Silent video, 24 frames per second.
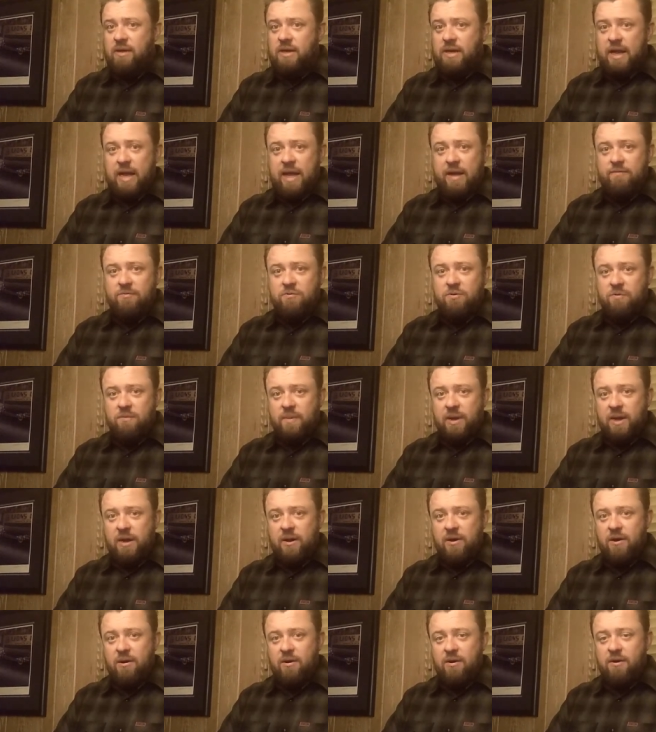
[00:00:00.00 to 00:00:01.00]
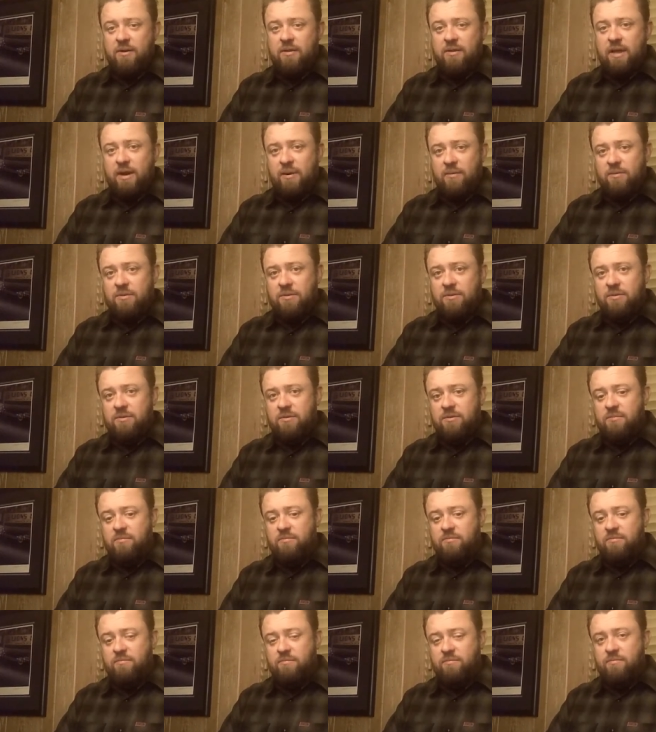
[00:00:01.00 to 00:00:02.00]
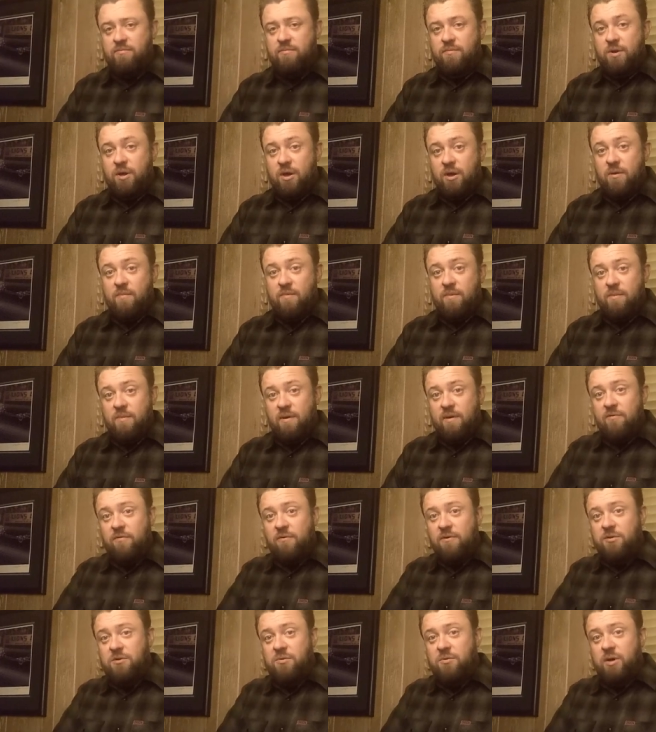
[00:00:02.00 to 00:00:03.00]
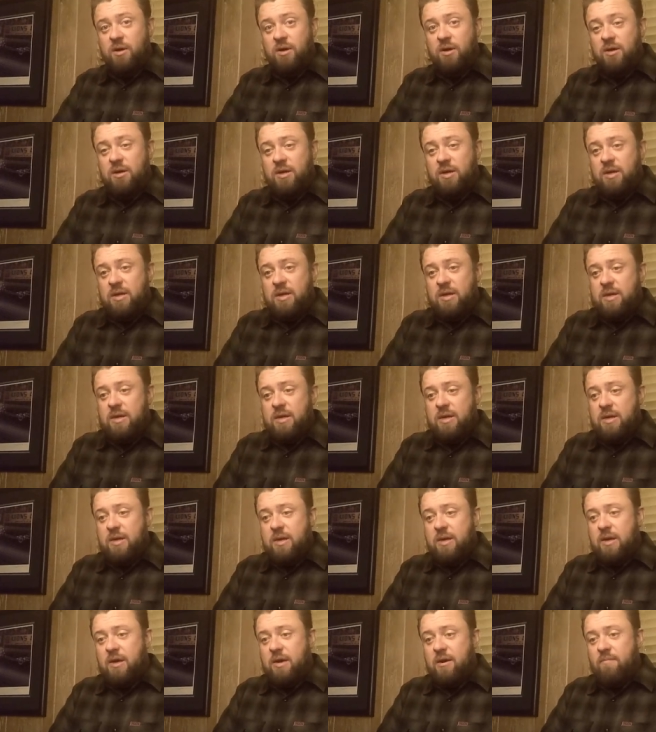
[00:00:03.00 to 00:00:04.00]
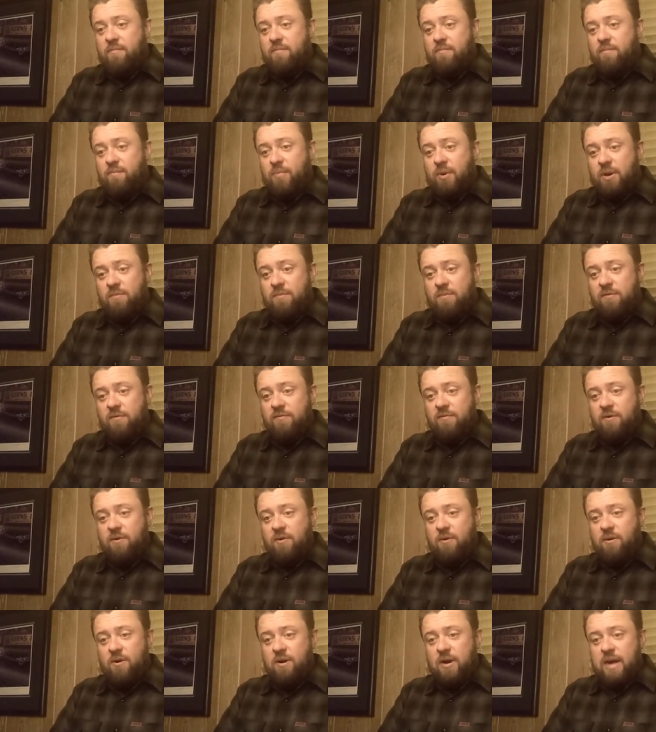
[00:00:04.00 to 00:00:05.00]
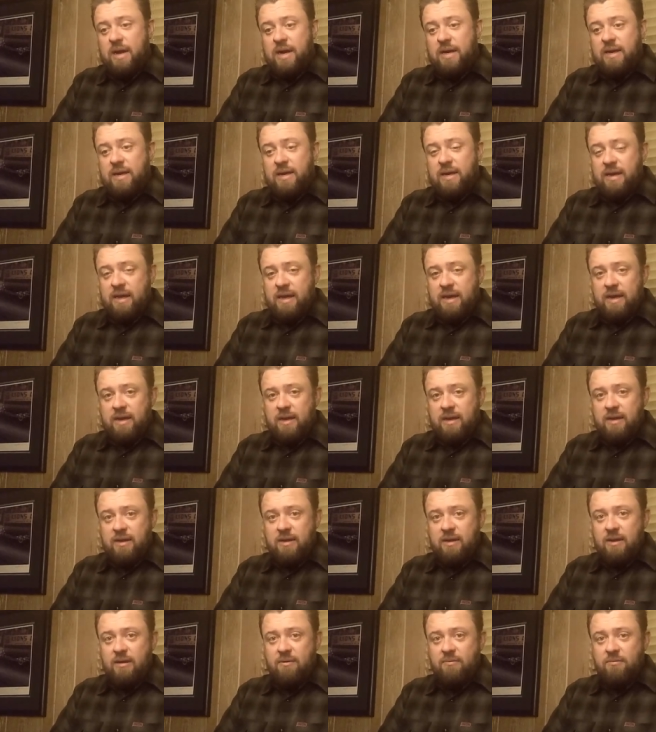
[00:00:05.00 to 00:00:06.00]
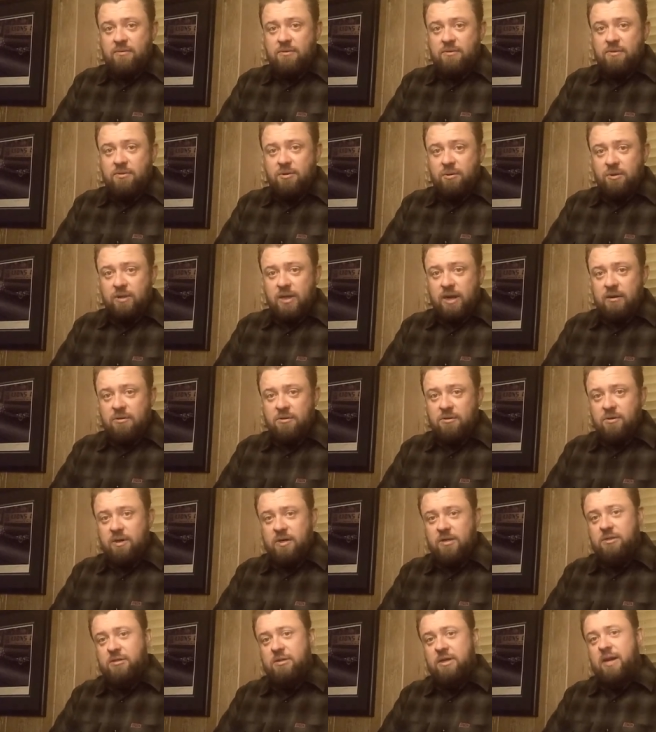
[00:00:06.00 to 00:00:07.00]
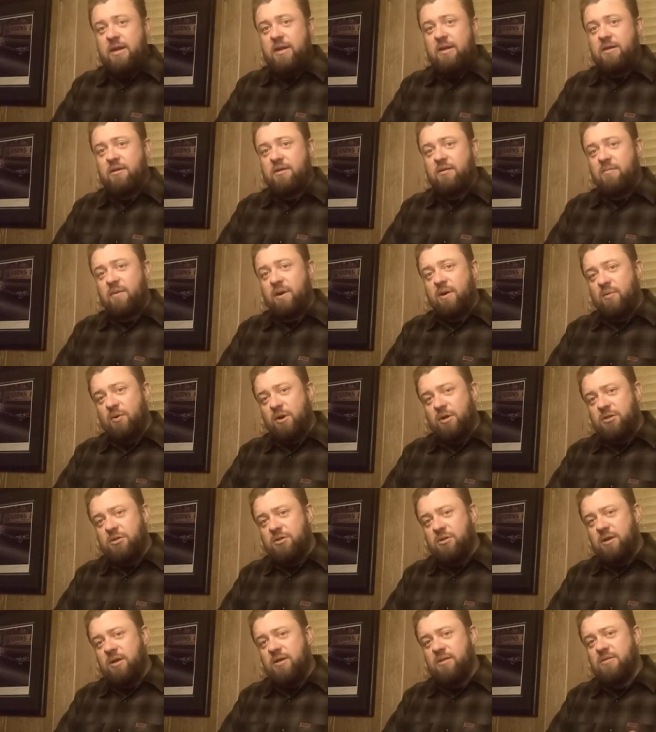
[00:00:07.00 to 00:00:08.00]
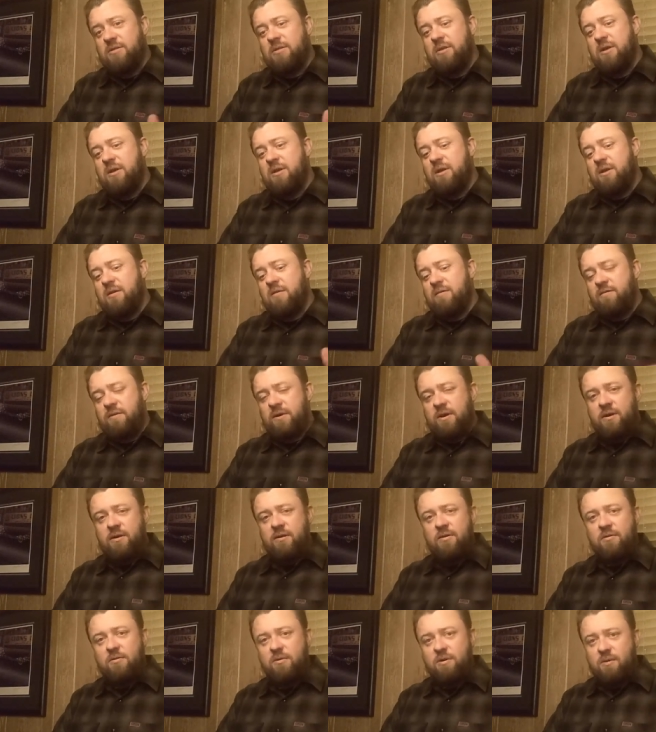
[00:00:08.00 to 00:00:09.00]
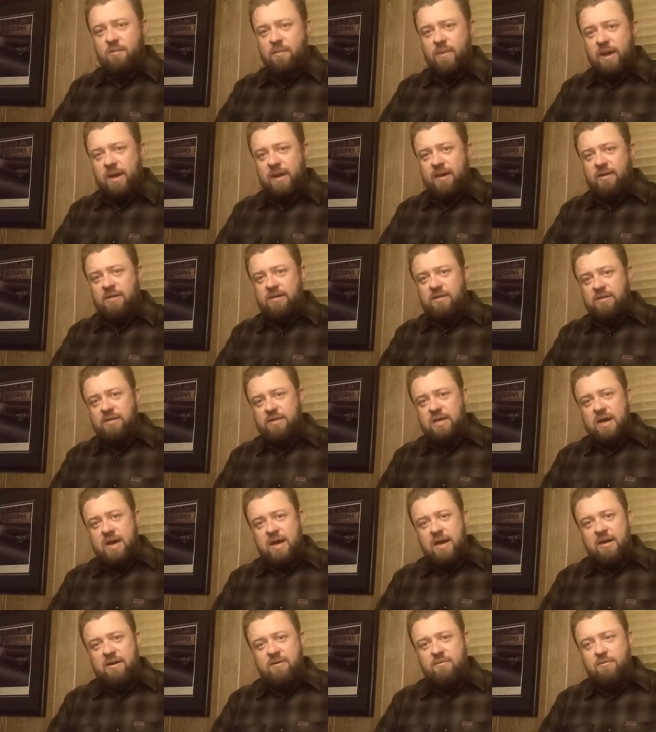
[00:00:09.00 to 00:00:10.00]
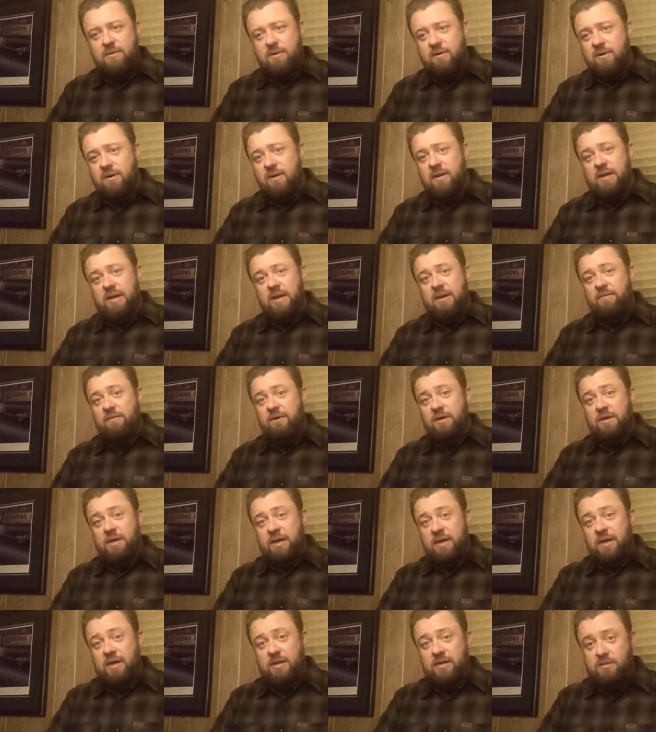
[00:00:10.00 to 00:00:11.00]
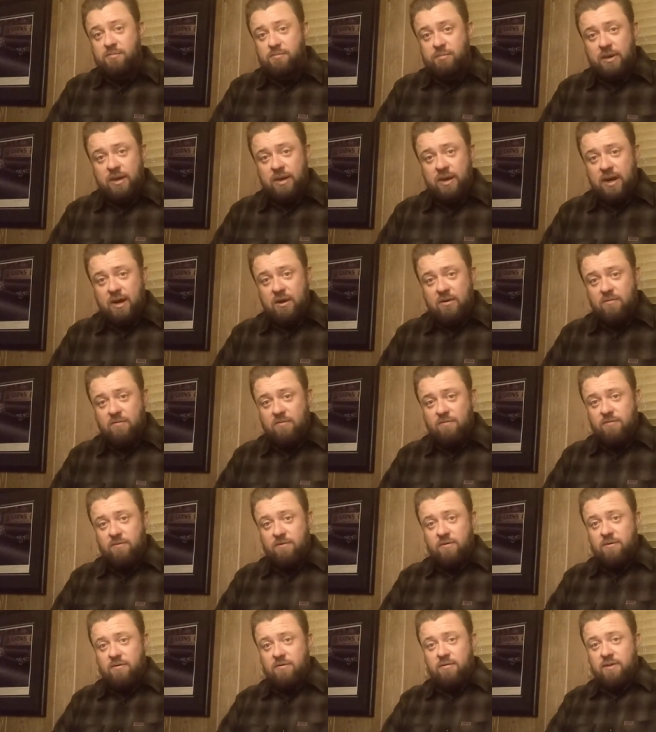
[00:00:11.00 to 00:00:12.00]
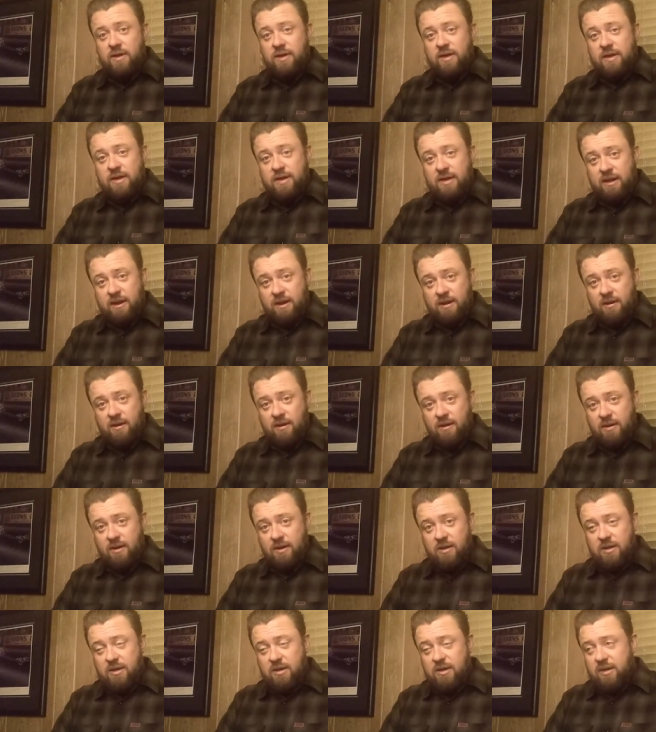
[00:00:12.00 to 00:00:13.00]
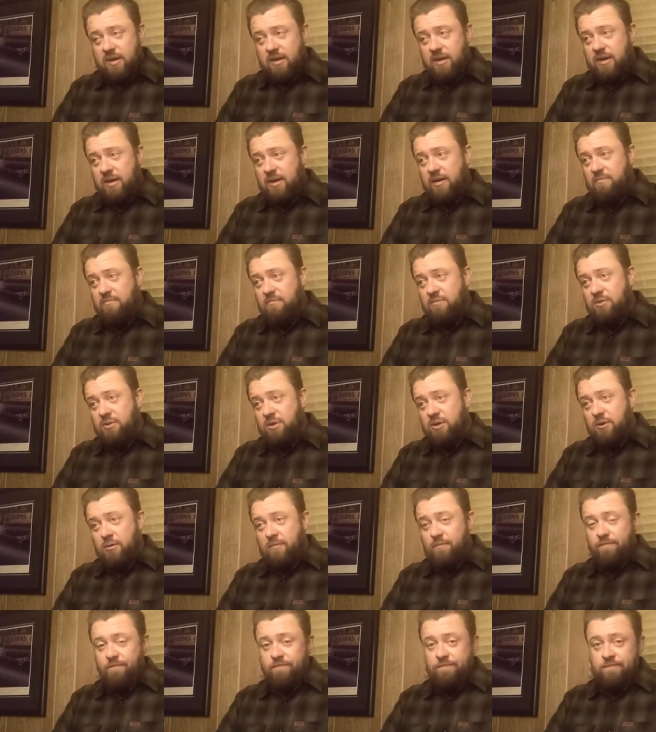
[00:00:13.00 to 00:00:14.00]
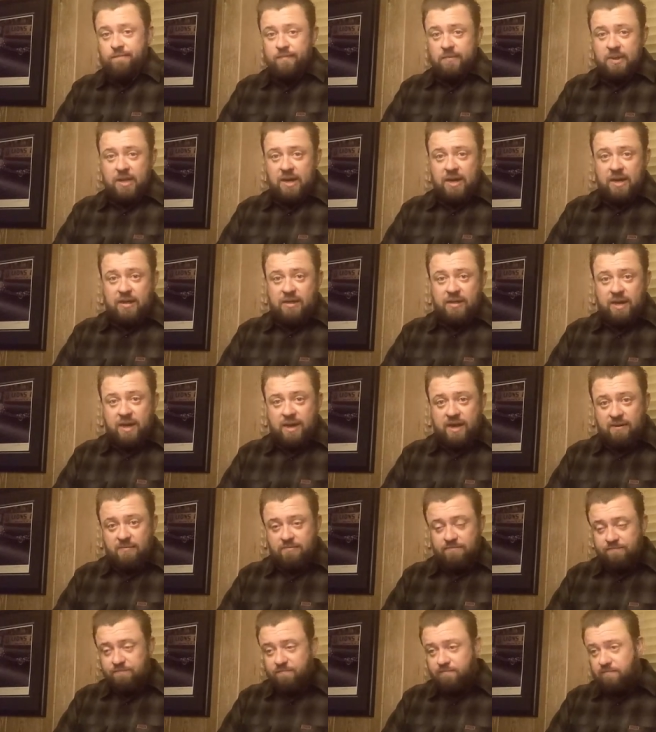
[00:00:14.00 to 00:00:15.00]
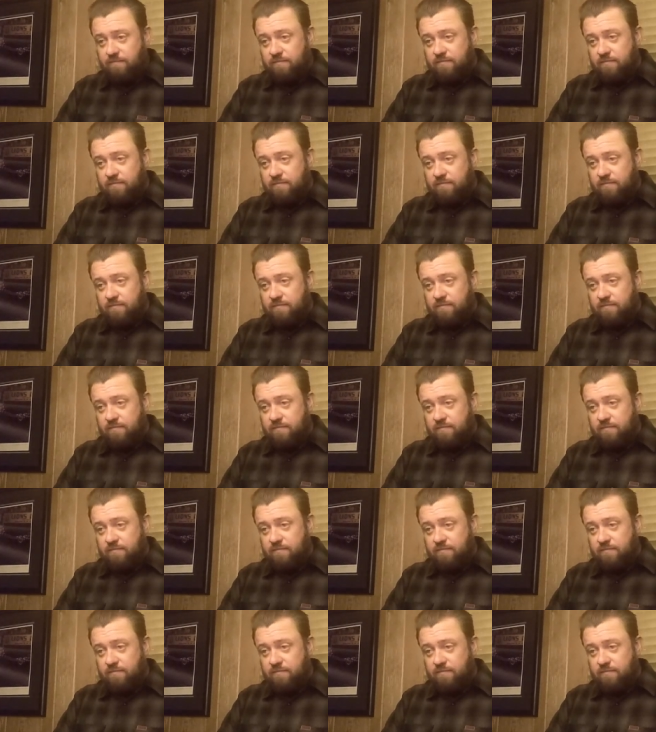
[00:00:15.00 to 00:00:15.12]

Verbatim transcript: knives with micarta, and that was going to be my first one. Um, but before I could get it, it was sold out. So I just added it to my wish list. Figured it'll come back into stock. Well, it never did. It's been out for like a year. Um, so on that,